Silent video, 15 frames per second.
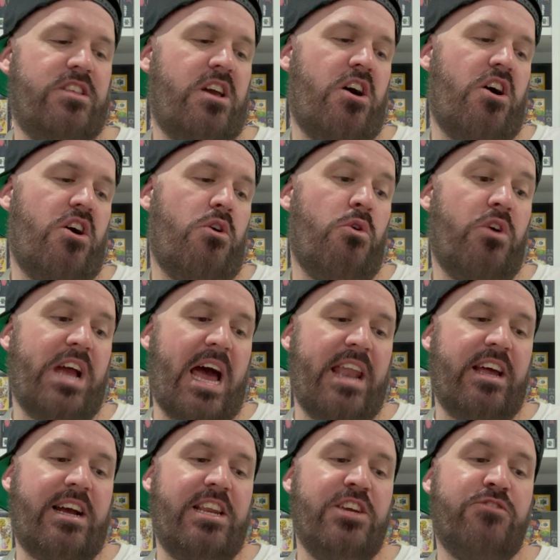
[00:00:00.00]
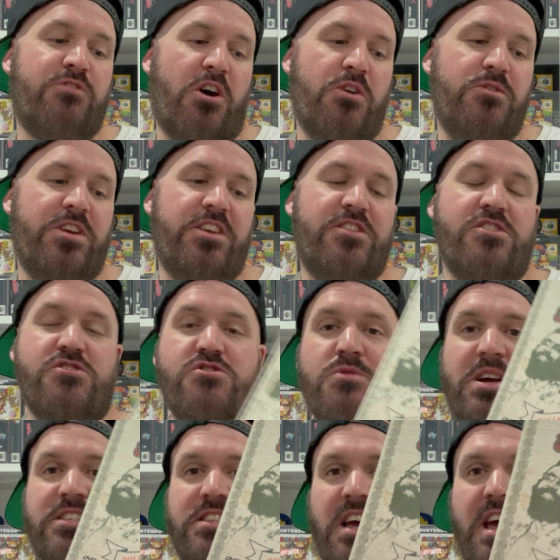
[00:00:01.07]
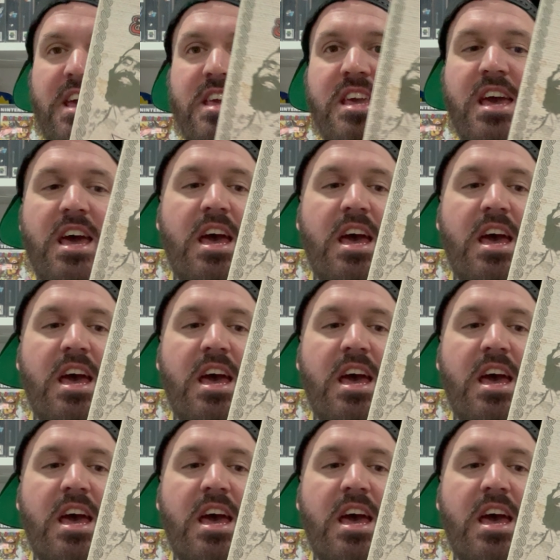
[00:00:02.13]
organically grown in the USA.